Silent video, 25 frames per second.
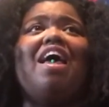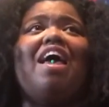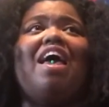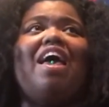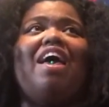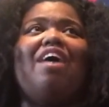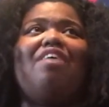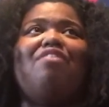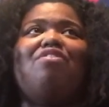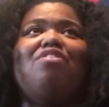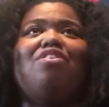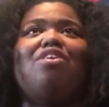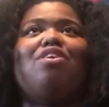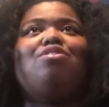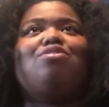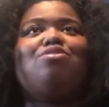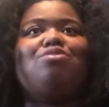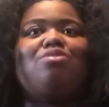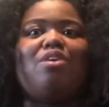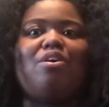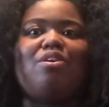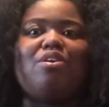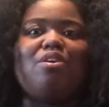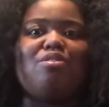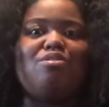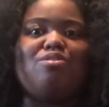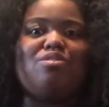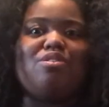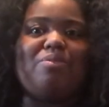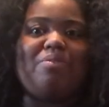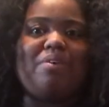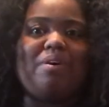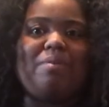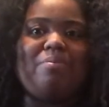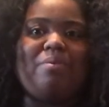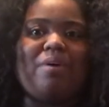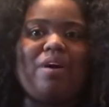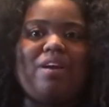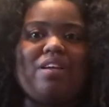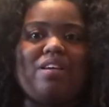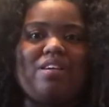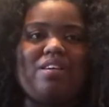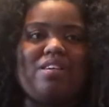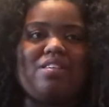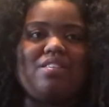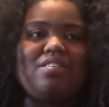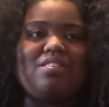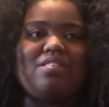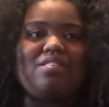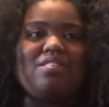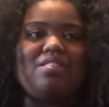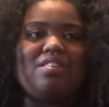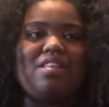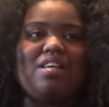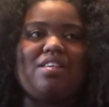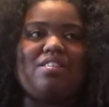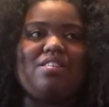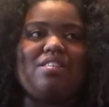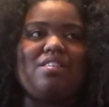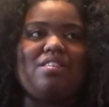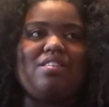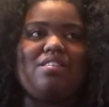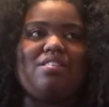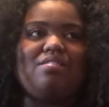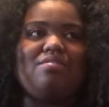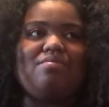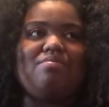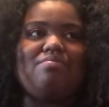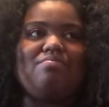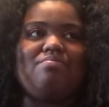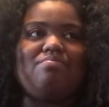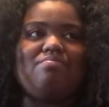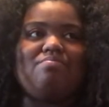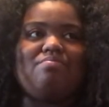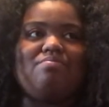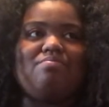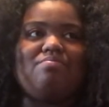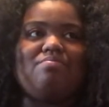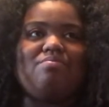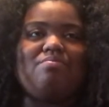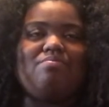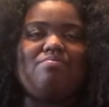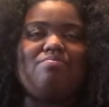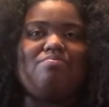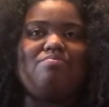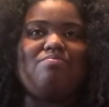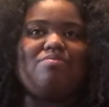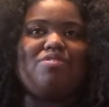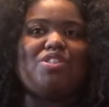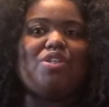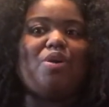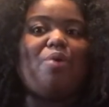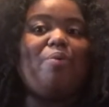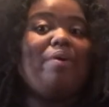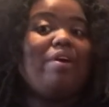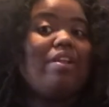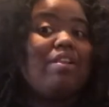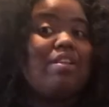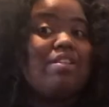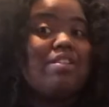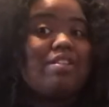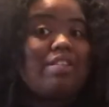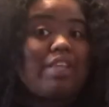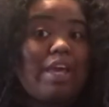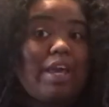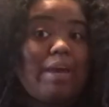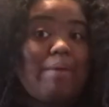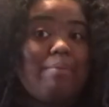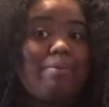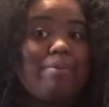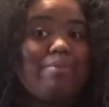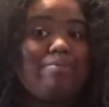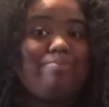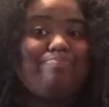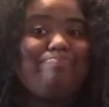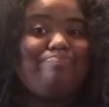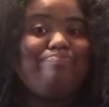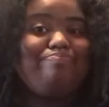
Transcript: And for those who don't know who Joanne Prada is, that's Joanne the Scammer.